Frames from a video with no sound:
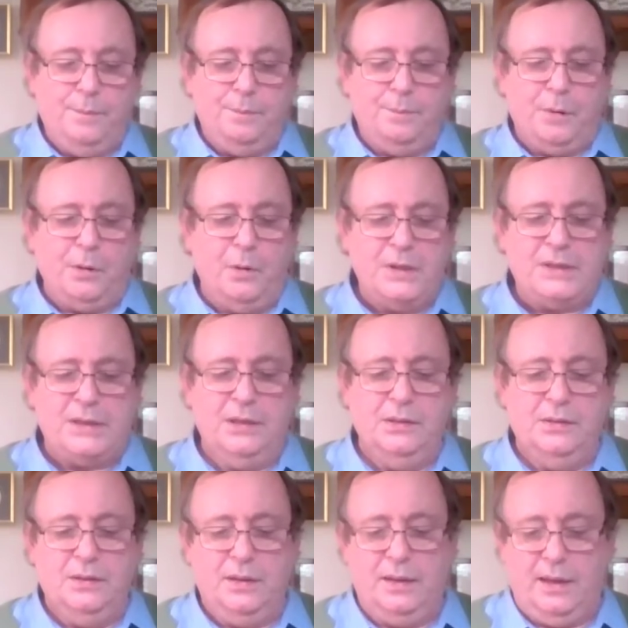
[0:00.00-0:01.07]
But
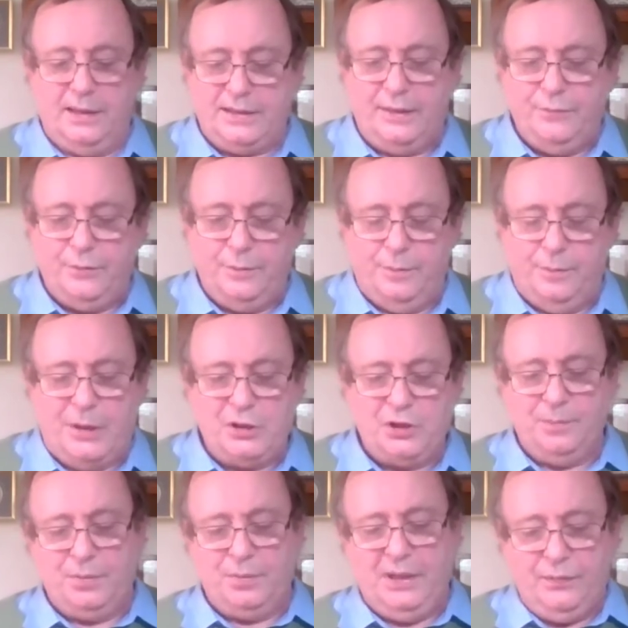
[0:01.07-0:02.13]
also, as I've
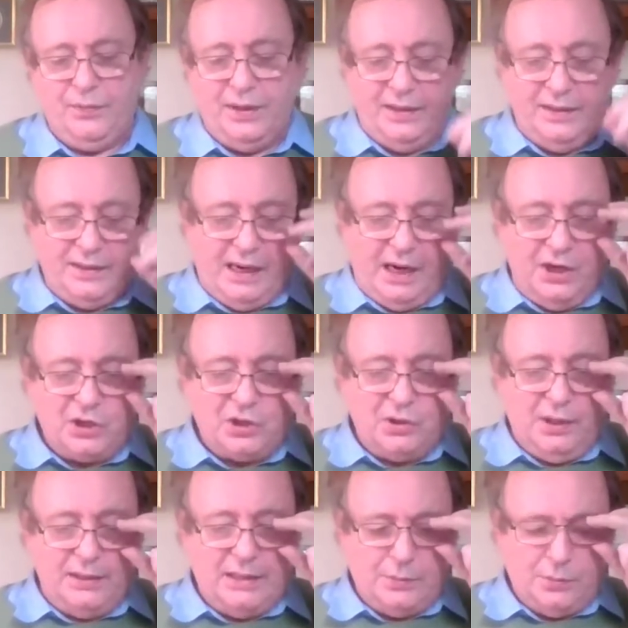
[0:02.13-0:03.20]
mentioned briefly, the Irish
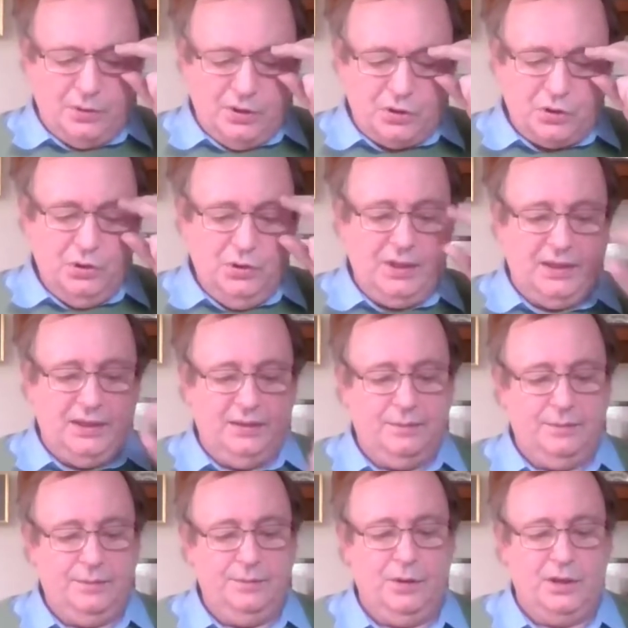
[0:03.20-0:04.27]
crisis was intruding
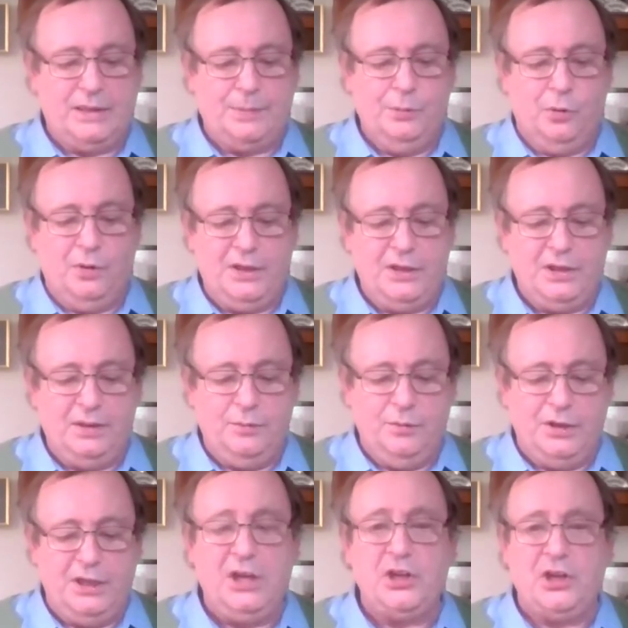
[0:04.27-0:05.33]
once more into
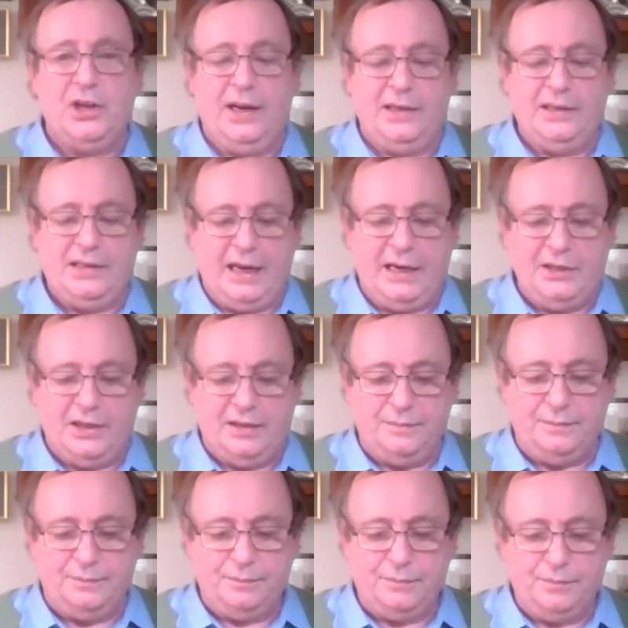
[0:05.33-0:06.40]
Rhodesia and Kenya.
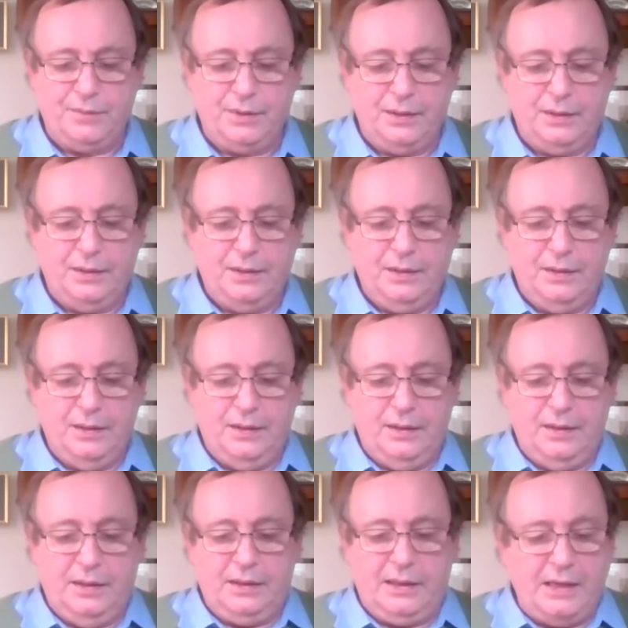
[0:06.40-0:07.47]

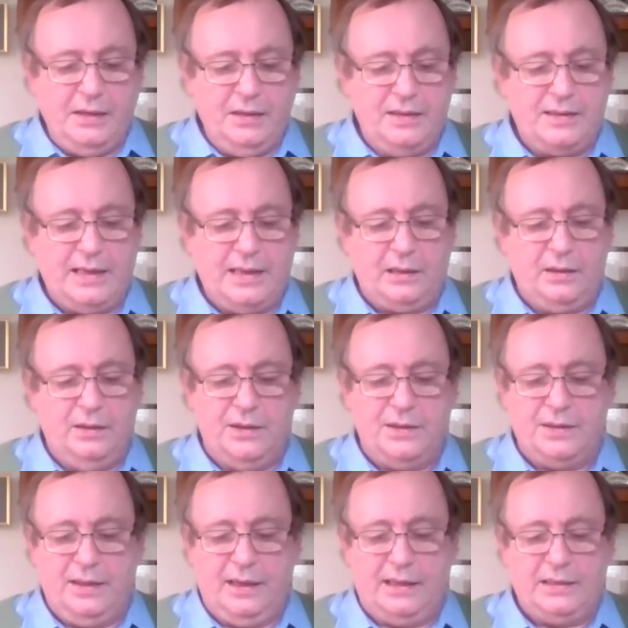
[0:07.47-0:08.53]
Kenyan
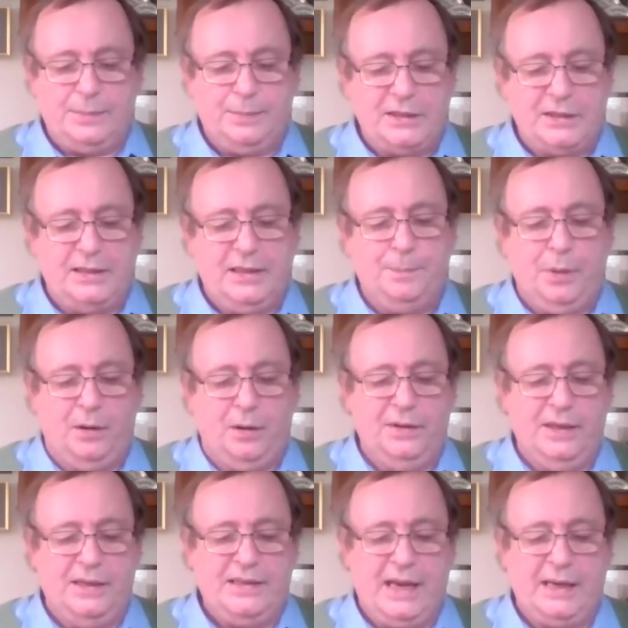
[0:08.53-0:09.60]
settlers explicitly borrowed
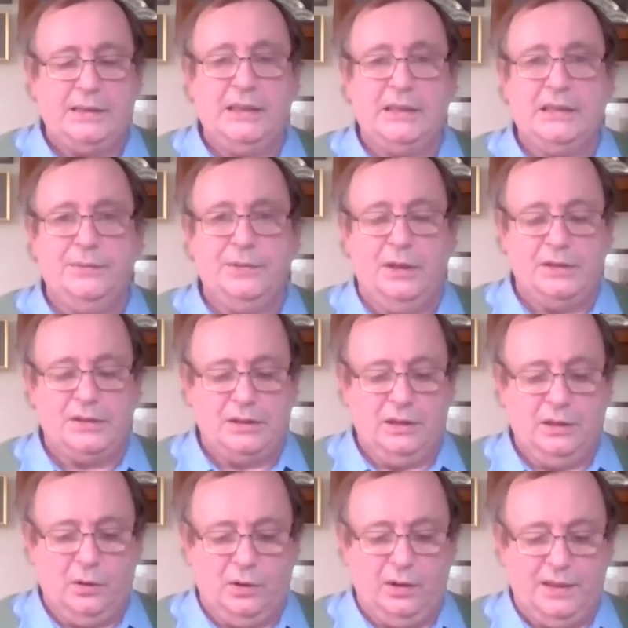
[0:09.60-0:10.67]
the tactics of Ulster
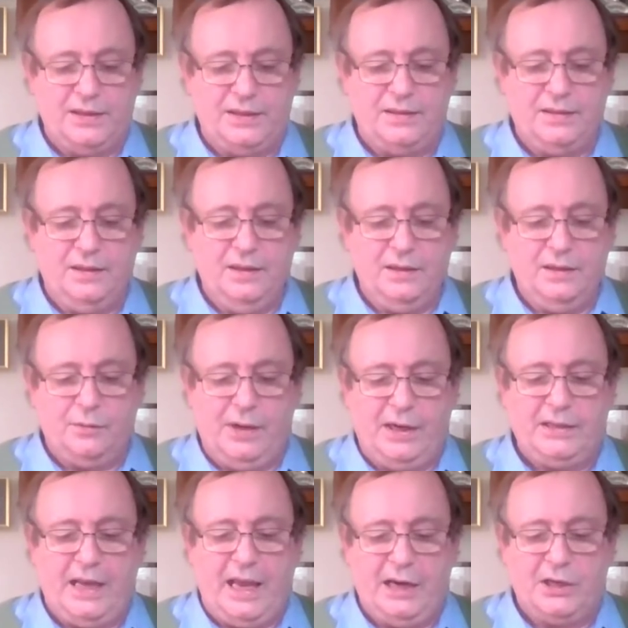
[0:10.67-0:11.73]
loyalist
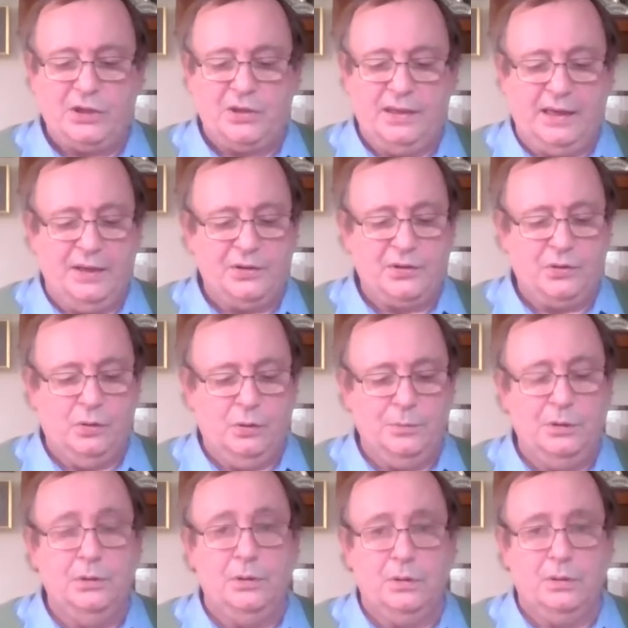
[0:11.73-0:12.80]
direct action against Home
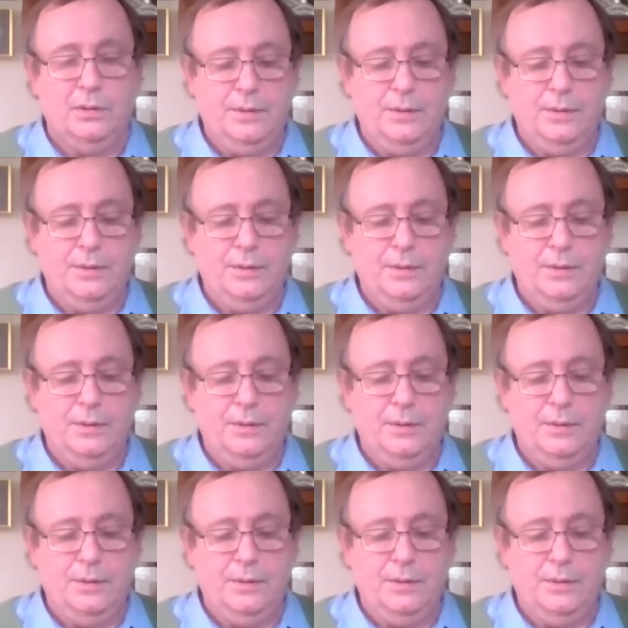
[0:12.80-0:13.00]
Rule